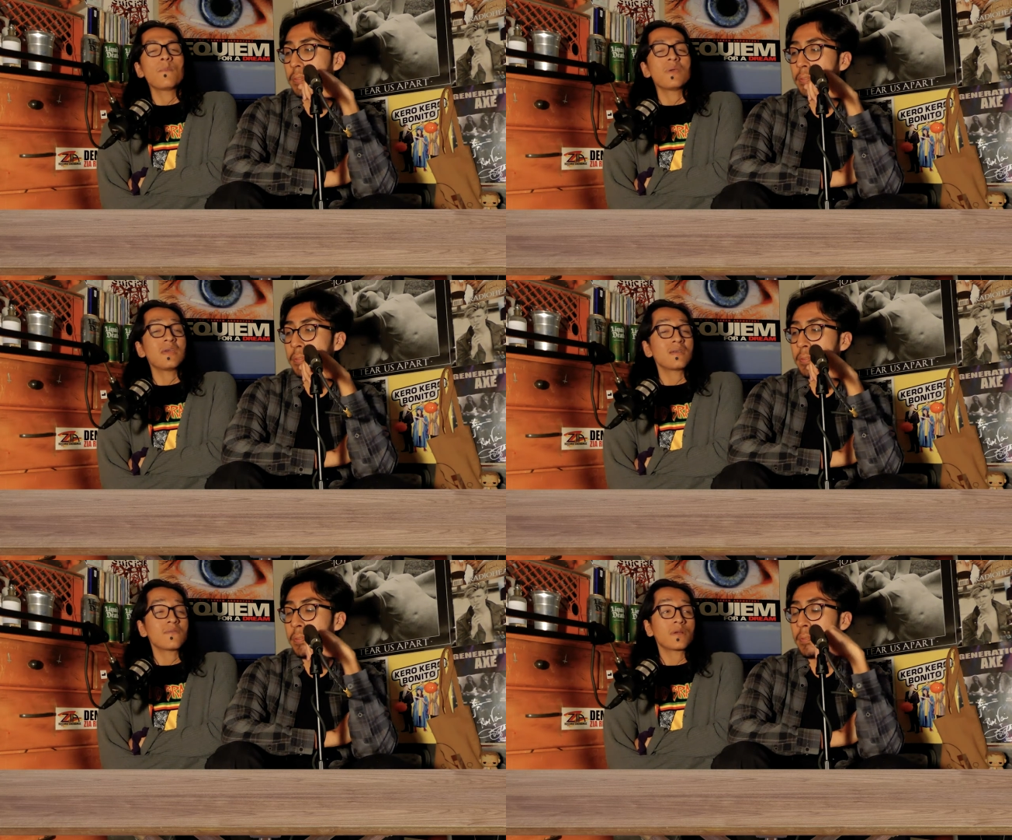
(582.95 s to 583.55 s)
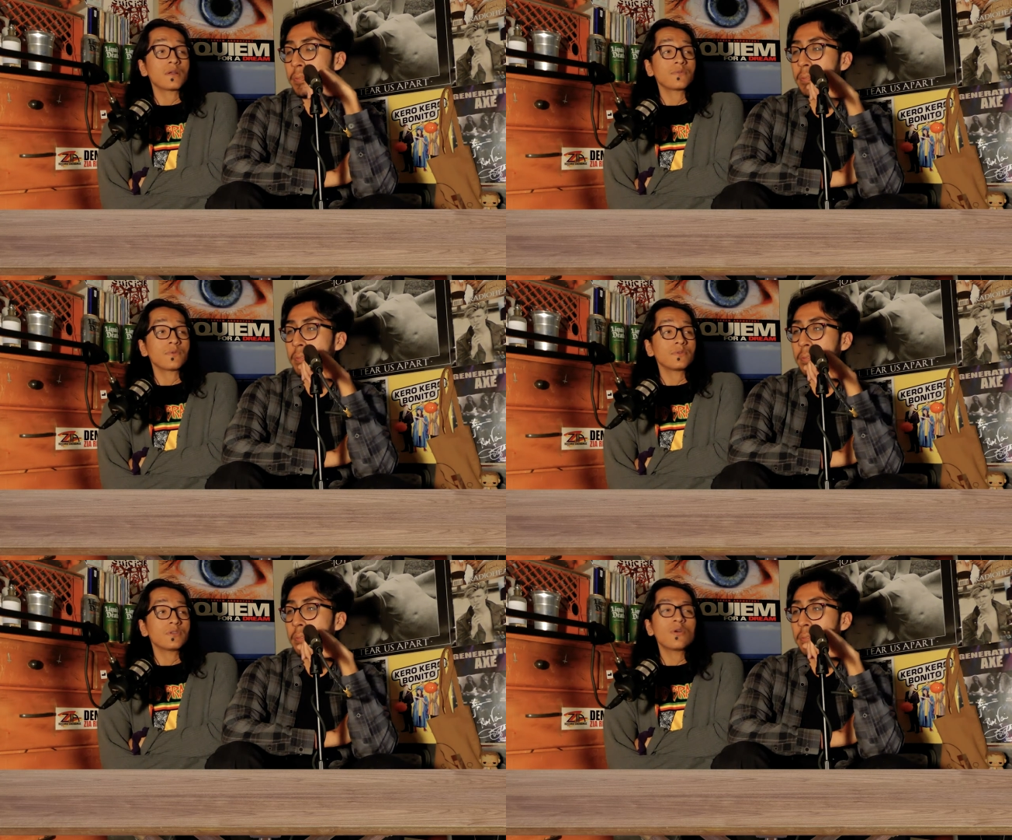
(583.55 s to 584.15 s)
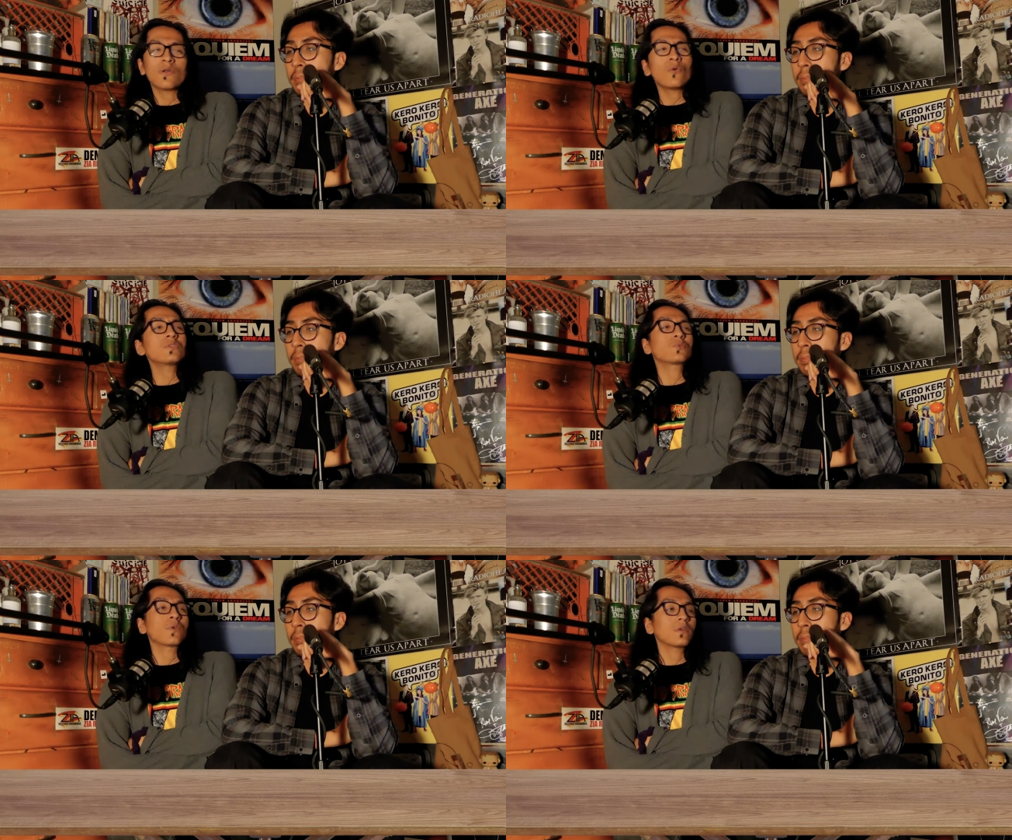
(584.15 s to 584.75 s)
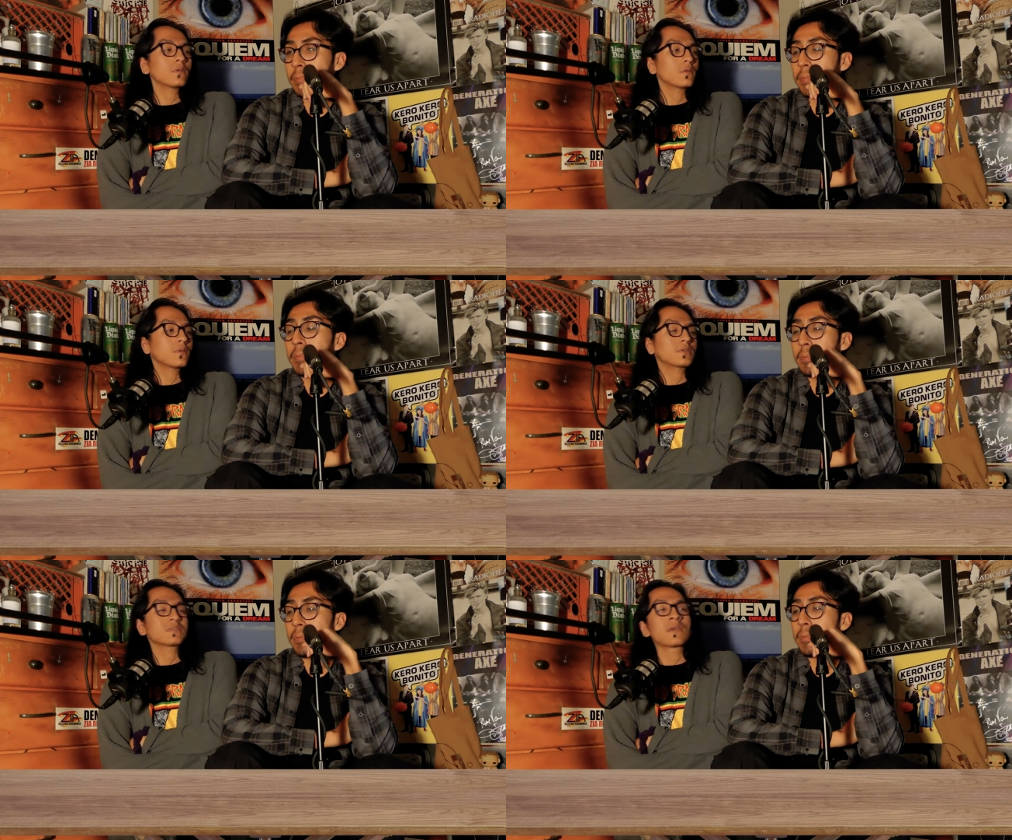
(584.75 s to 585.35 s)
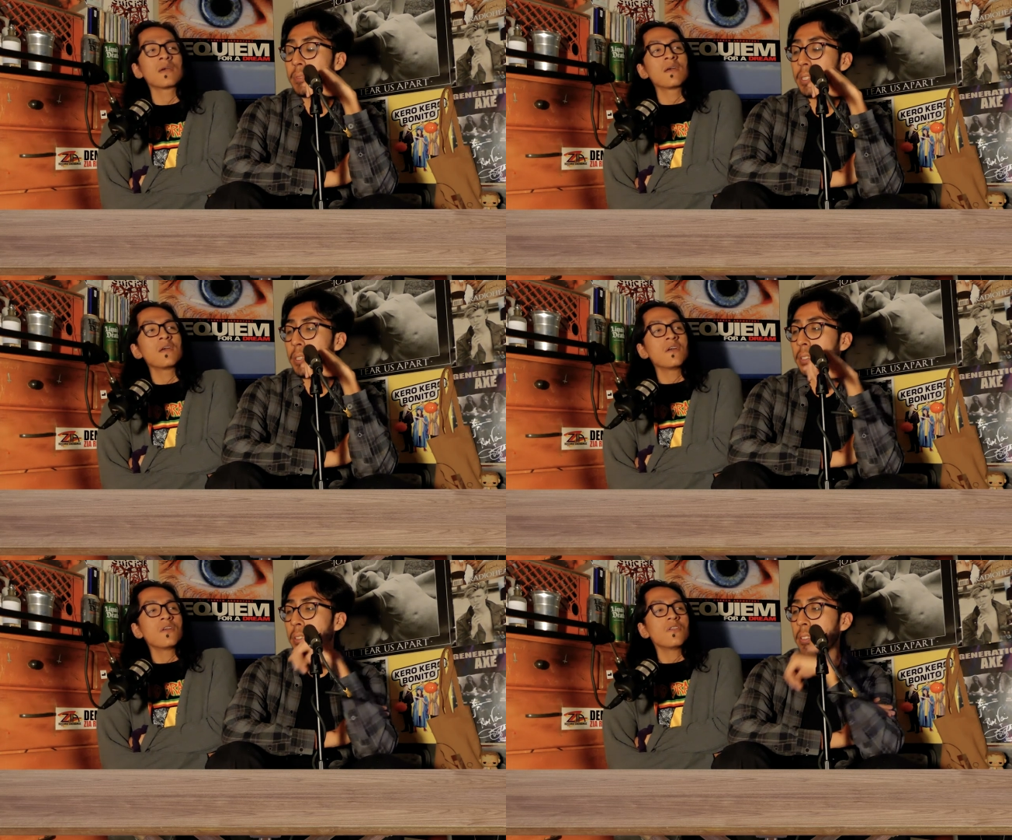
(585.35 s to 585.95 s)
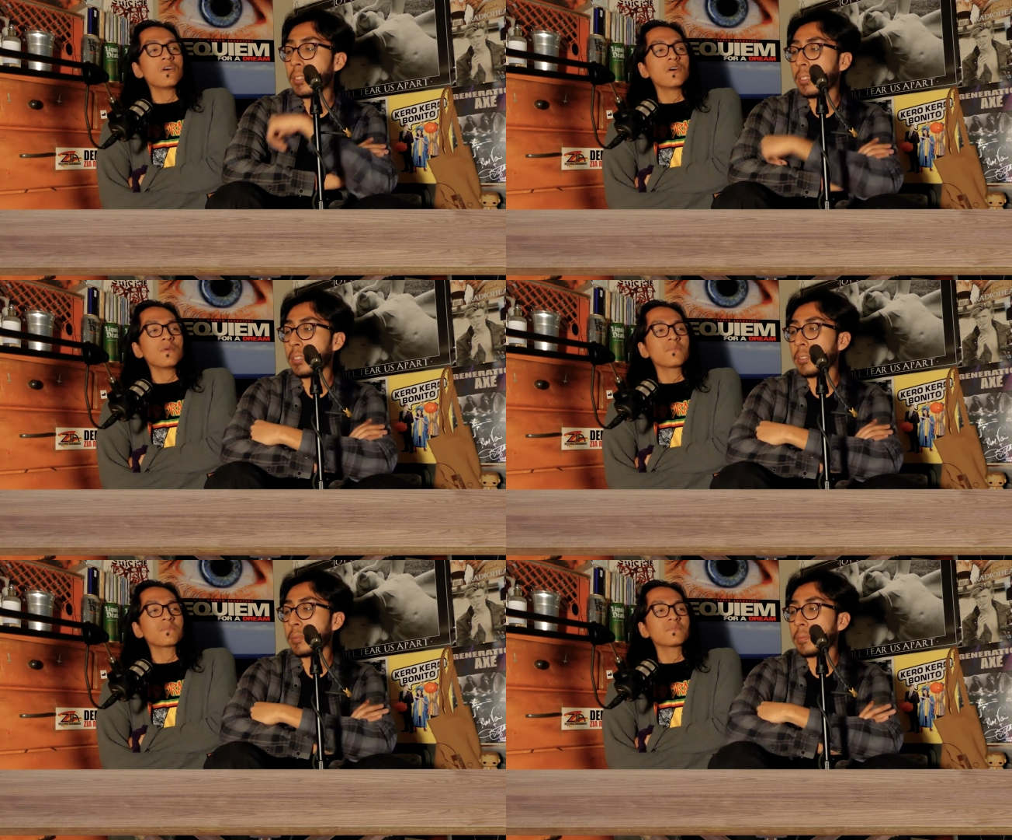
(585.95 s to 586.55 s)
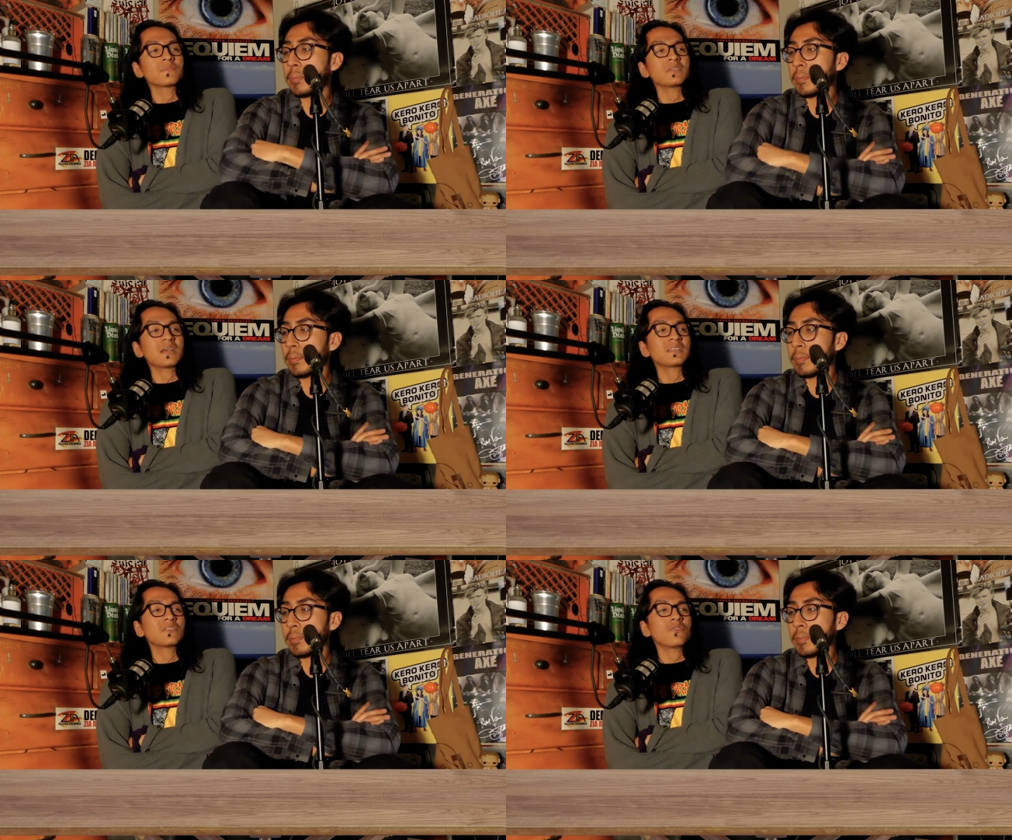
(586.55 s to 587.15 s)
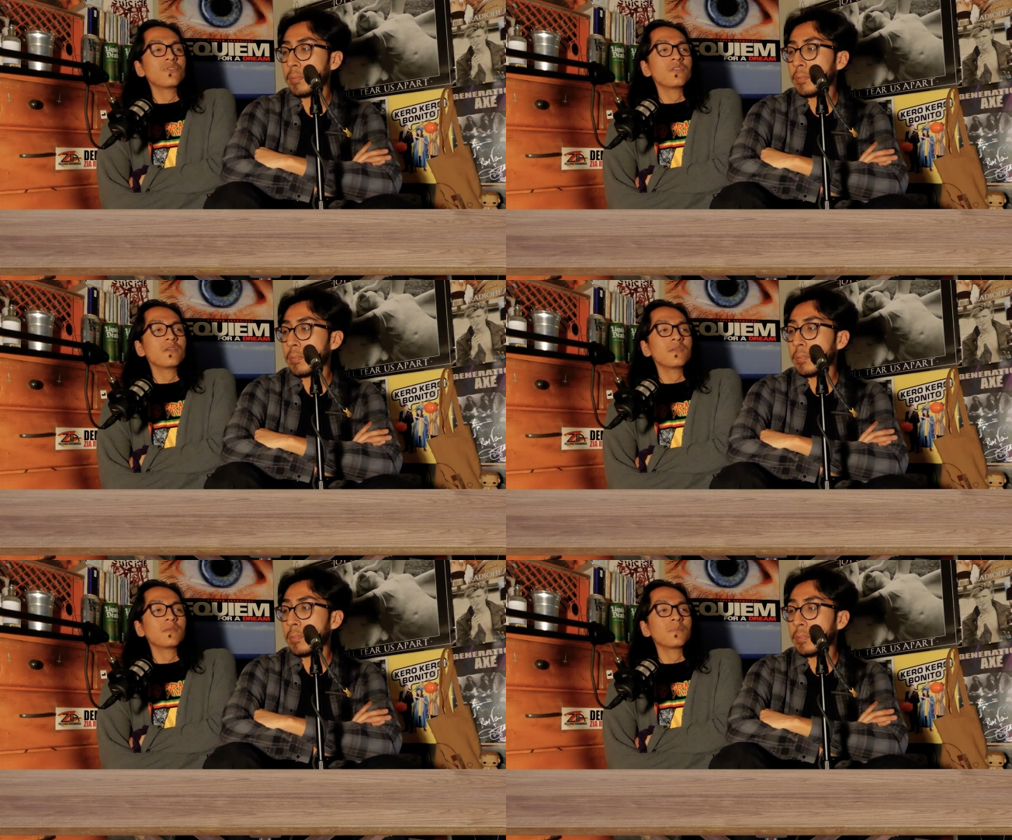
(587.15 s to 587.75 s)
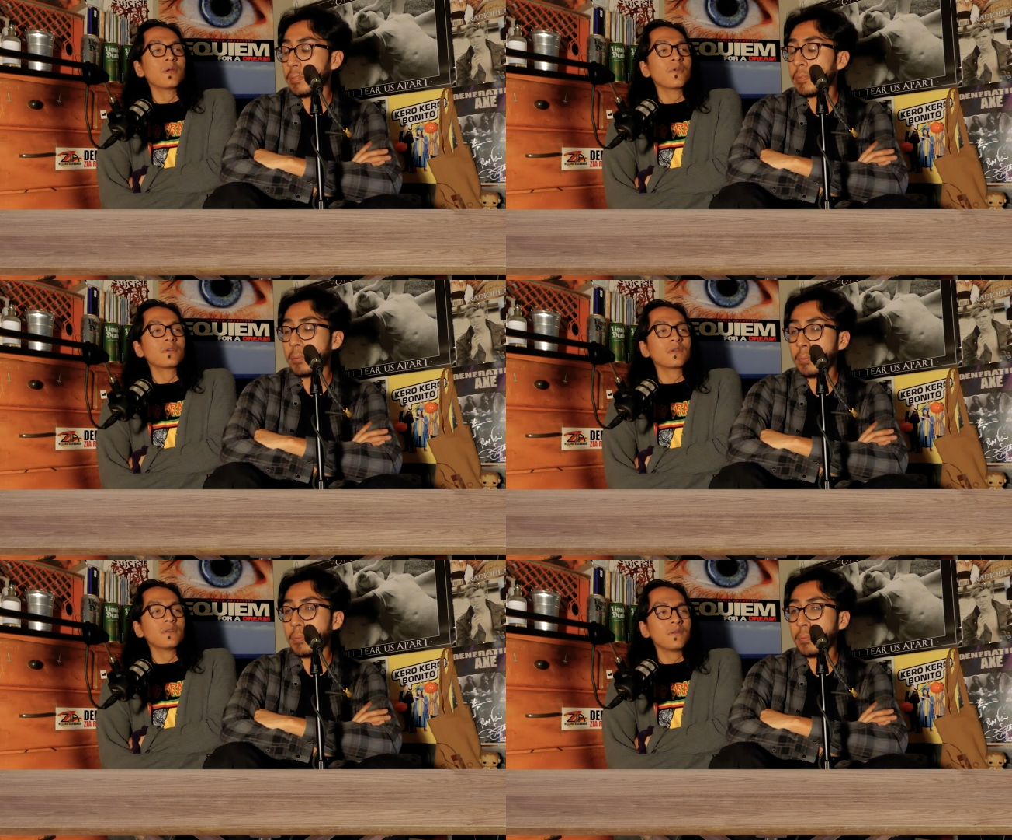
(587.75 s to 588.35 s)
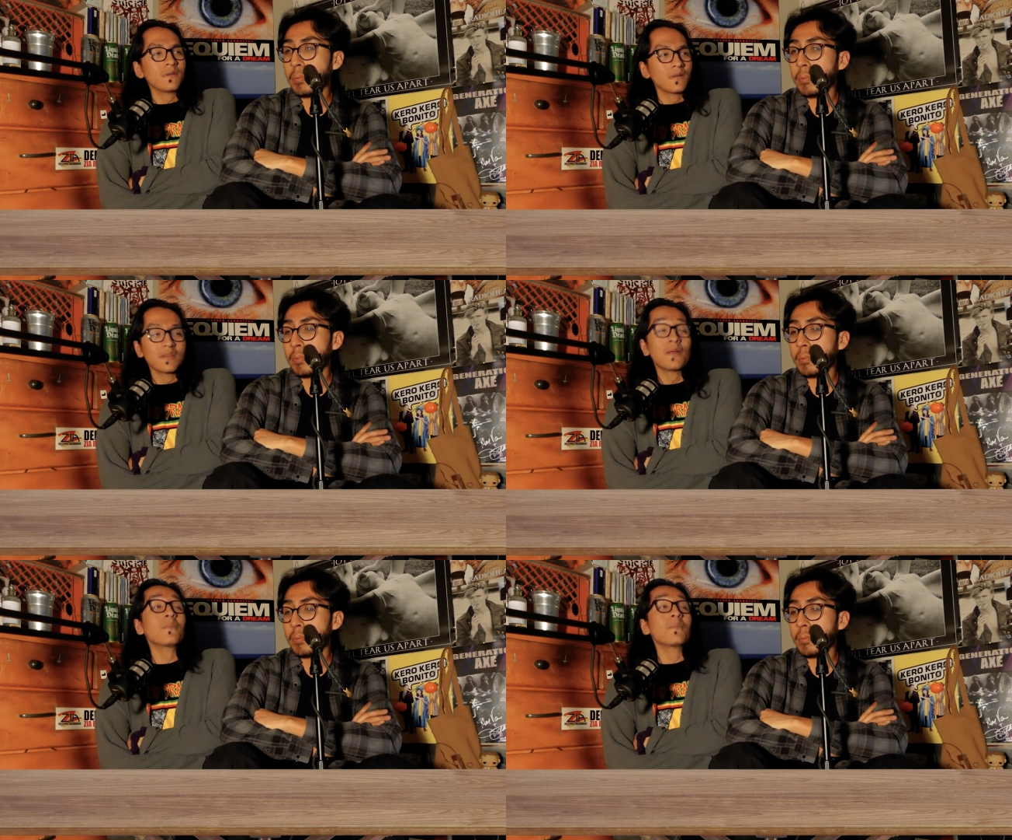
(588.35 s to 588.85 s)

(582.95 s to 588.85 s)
Speaker 1: big of a controversy. You know, it always will. You know, because yeah, um, sex and nudity in American in